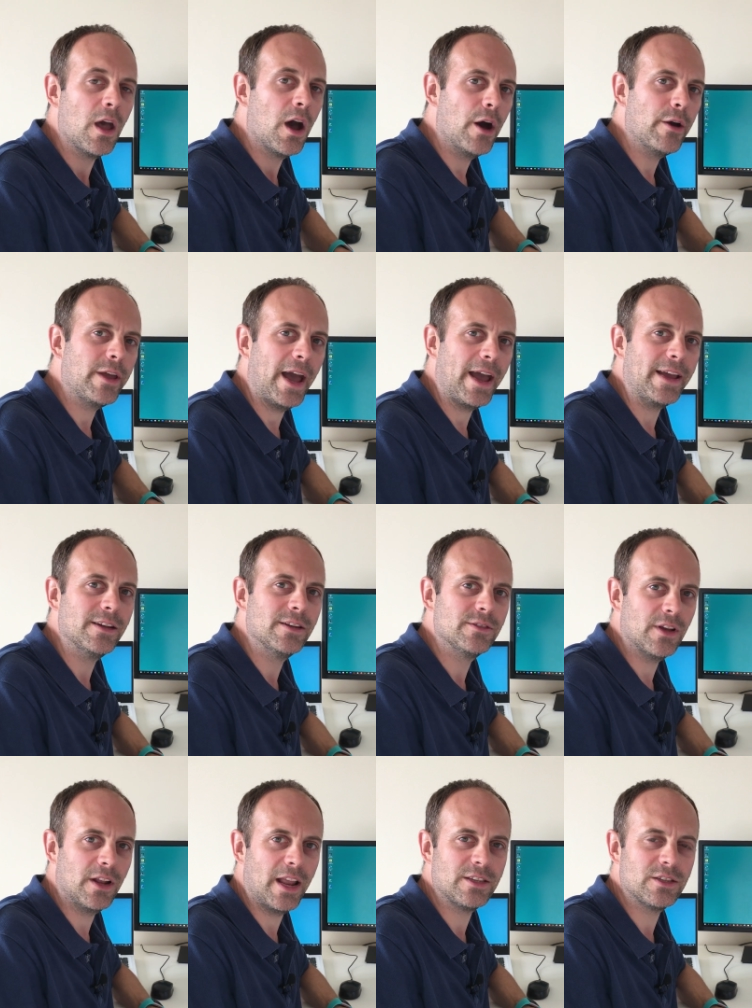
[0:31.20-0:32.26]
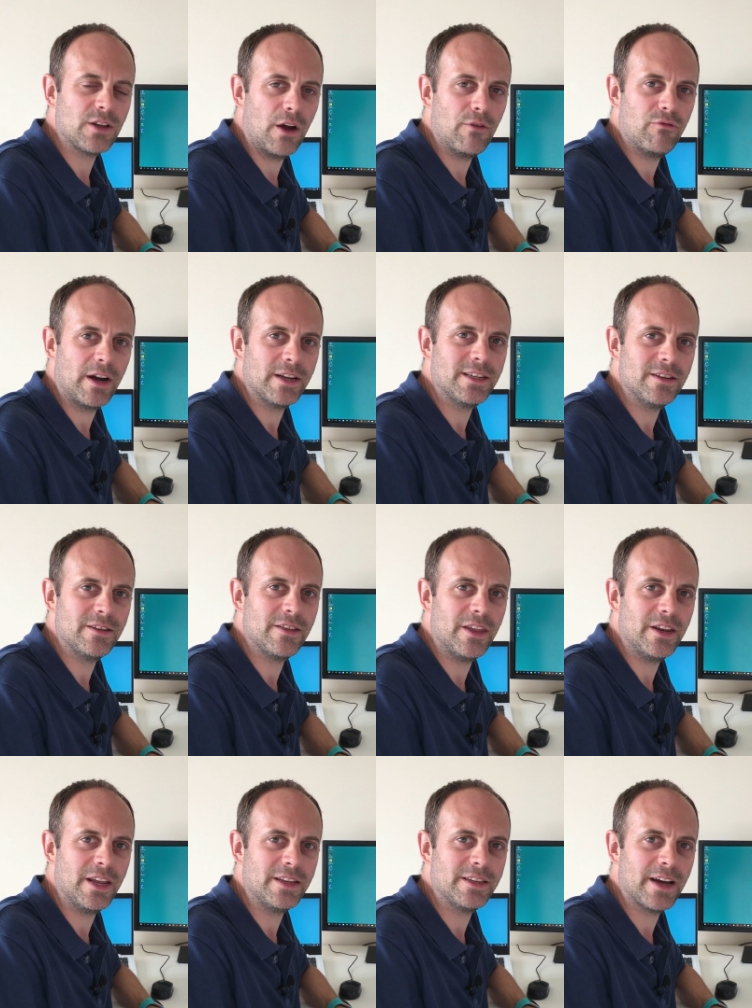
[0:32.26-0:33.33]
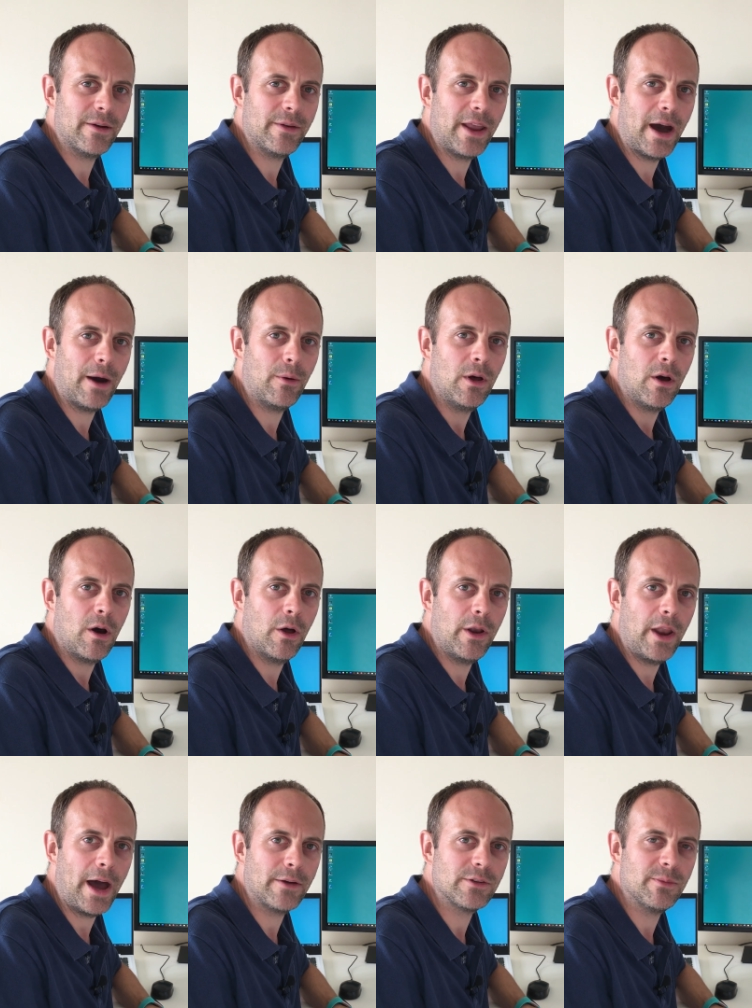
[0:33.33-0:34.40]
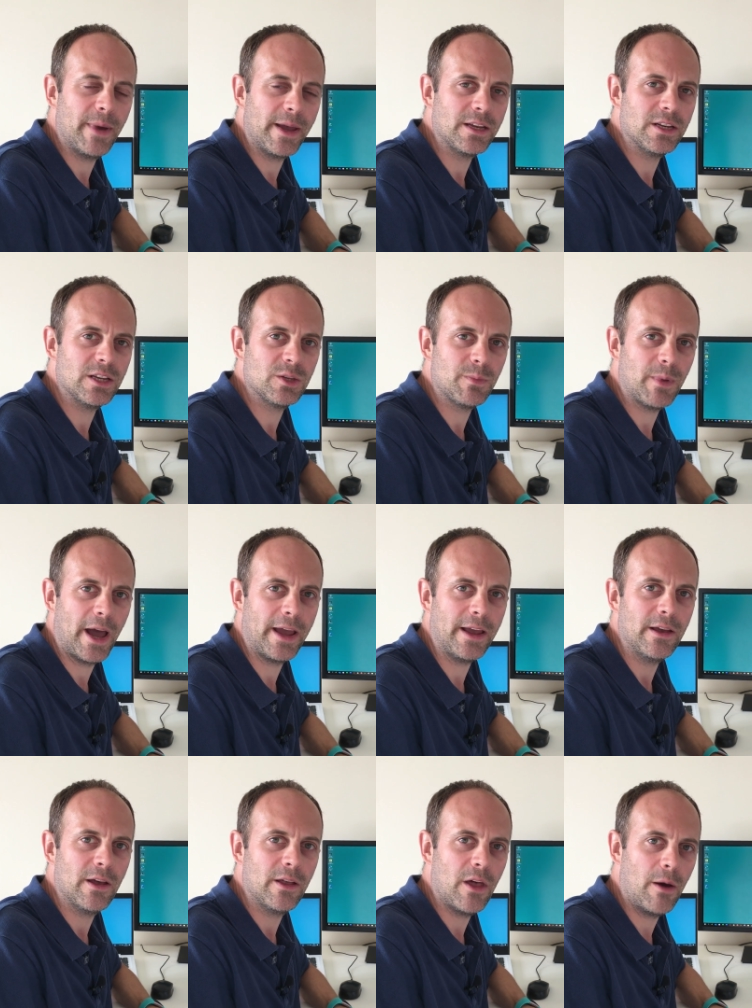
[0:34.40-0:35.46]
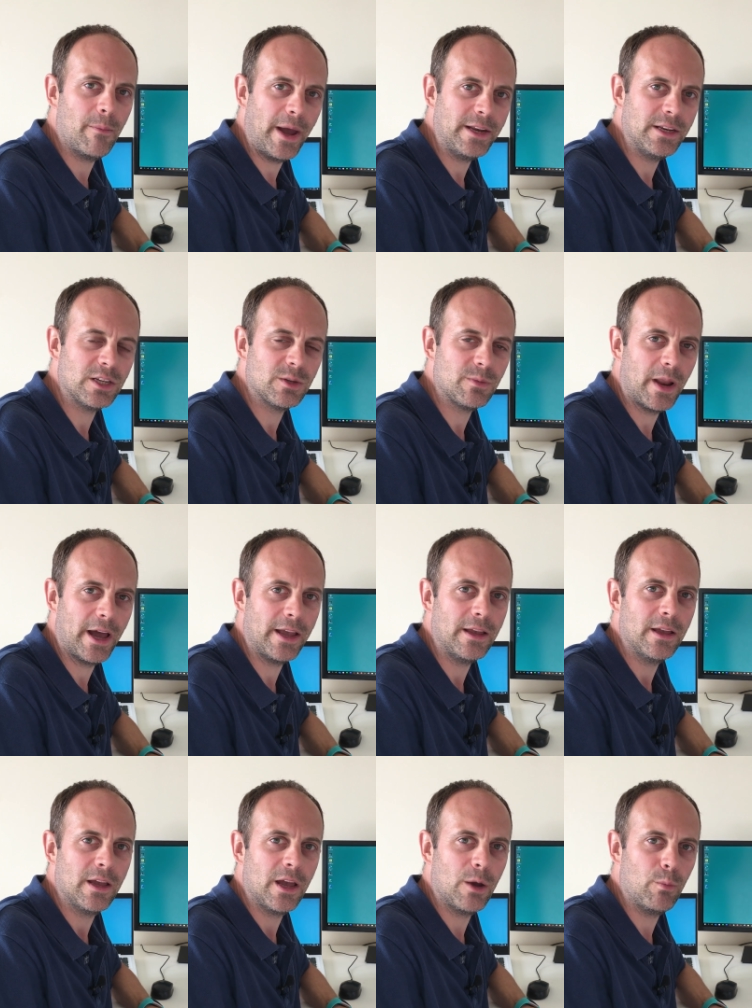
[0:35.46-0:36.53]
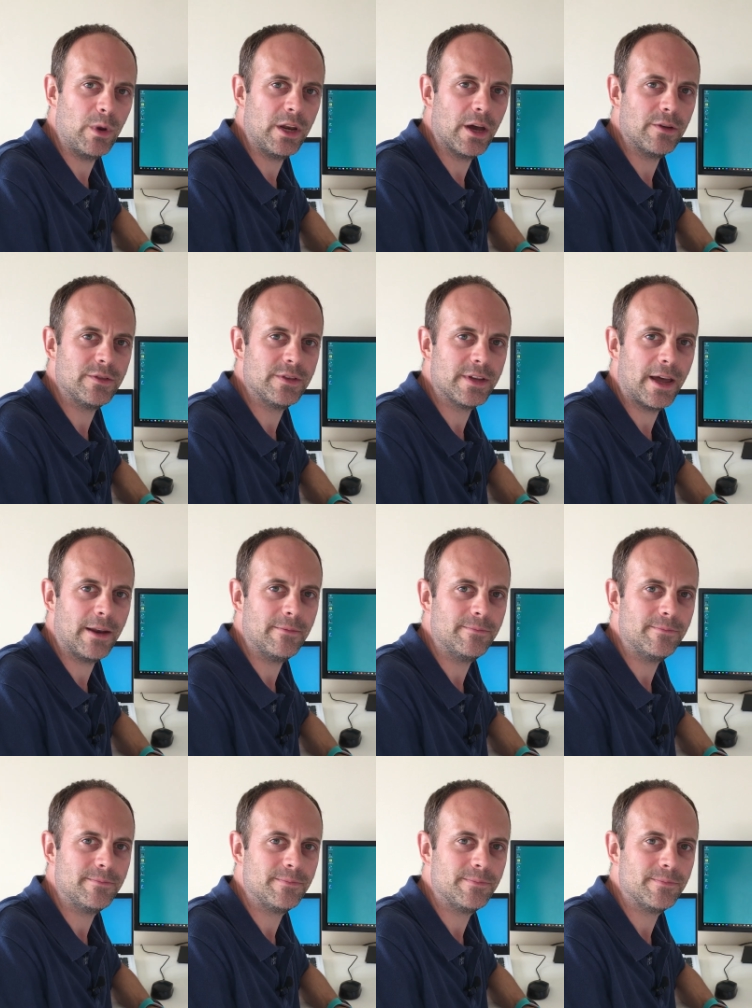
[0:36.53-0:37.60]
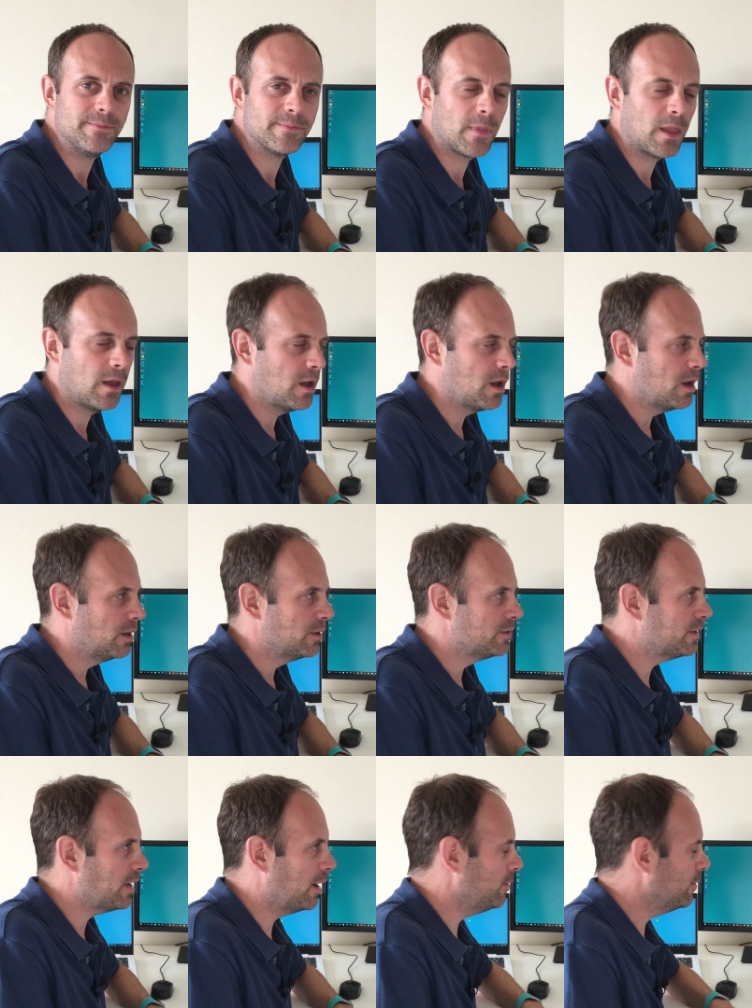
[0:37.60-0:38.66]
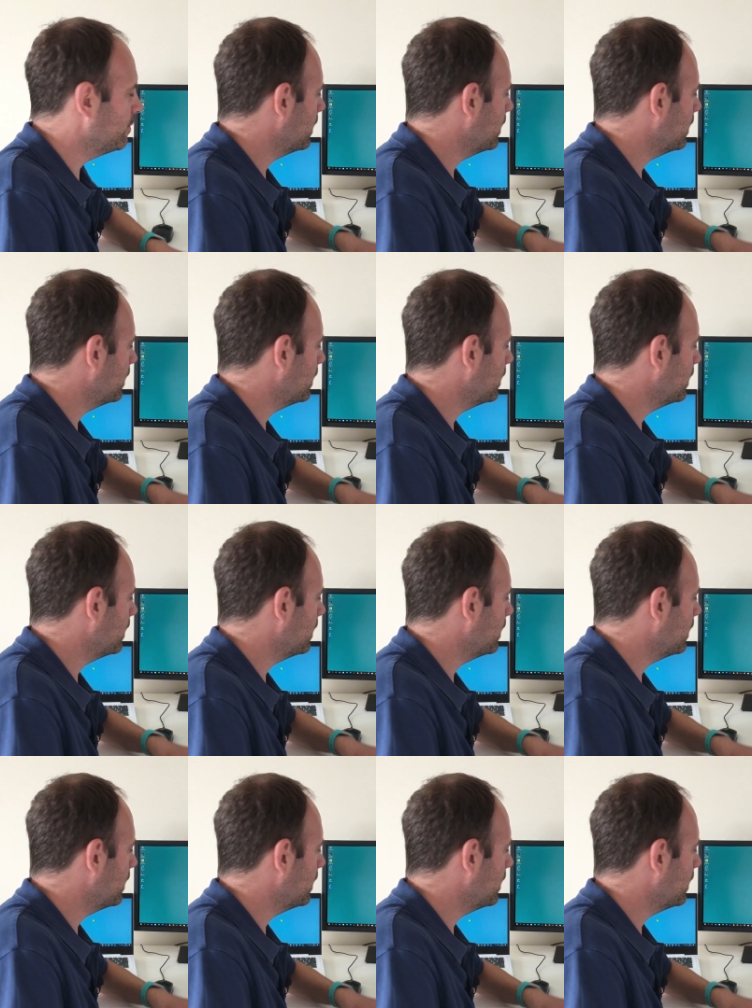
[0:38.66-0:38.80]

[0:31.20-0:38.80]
Okay, so let's dive right into the detail now on how to make a display, a main display in Windows 10. So